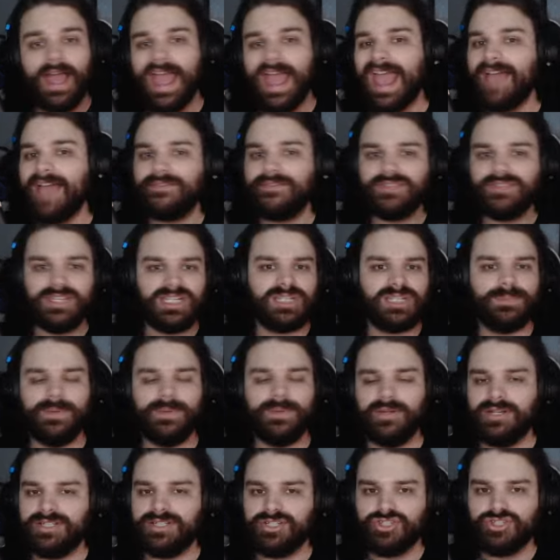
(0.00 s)
half the
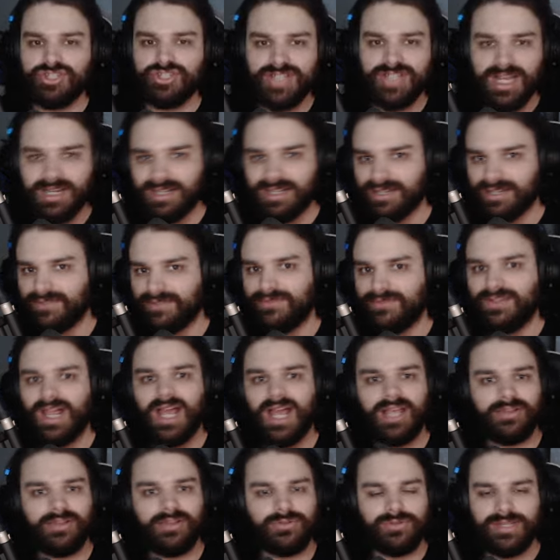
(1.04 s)
experience is just kind of like
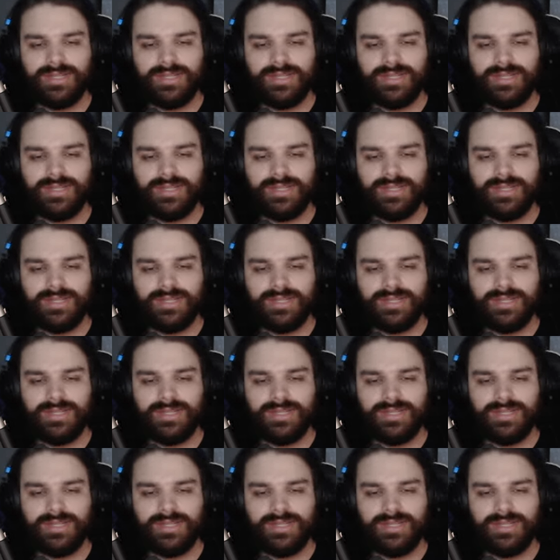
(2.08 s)
flying